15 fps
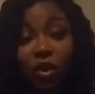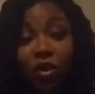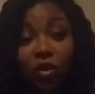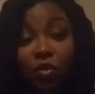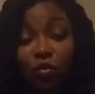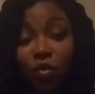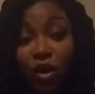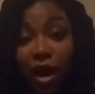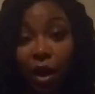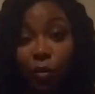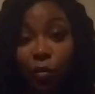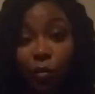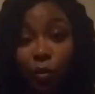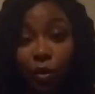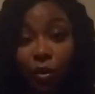what I
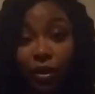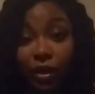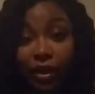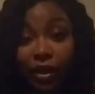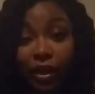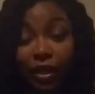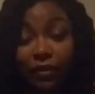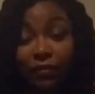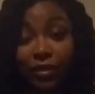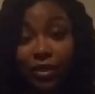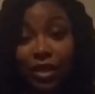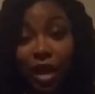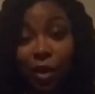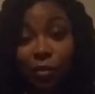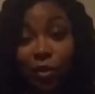want, and if it's
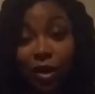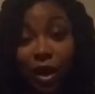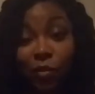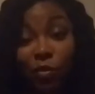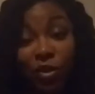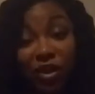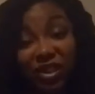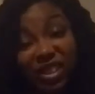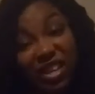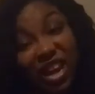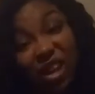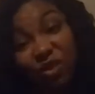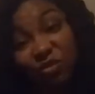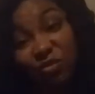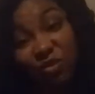not what I want, then I
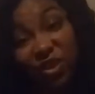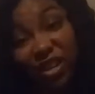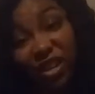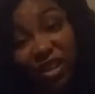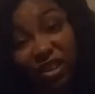don't want it.